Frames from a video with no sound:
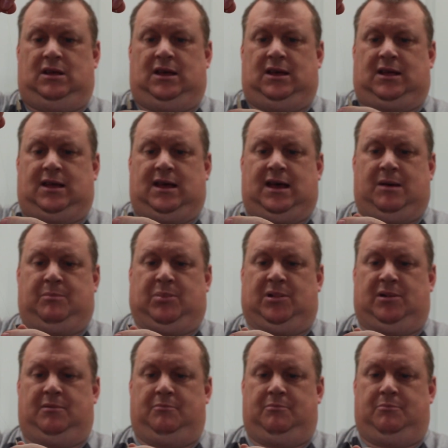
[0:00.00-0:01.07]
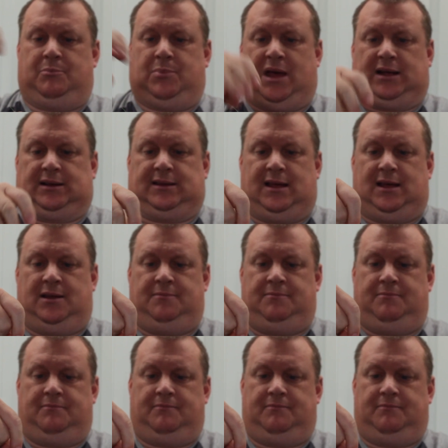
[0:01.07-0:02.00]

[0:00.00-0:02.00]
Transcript: our cap back down